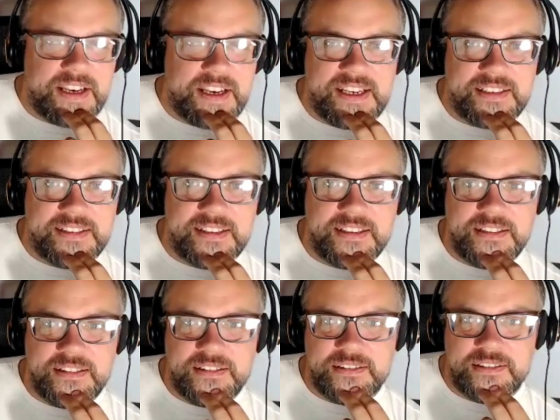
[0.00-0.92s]
it's
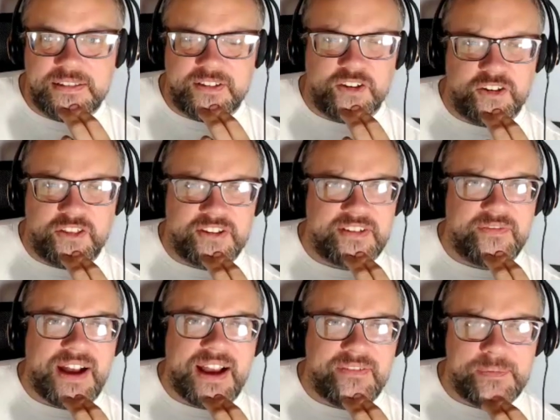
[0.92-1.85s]
or the
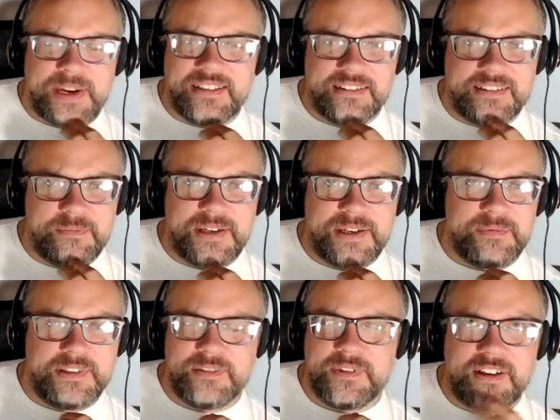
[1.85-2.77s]
survivor bias. It might
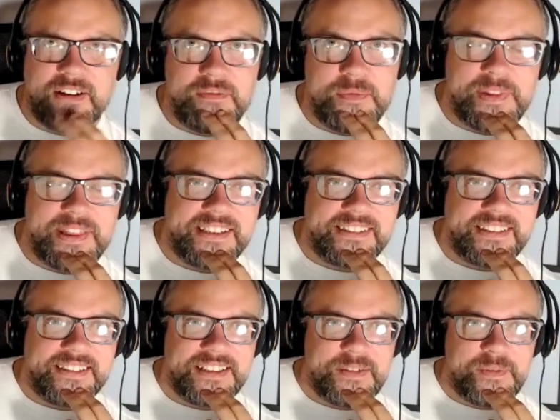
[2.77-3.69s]
be, I can't remember the
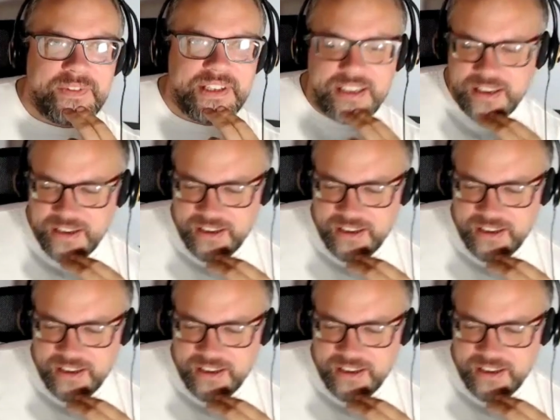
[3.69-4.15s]
exact name of it.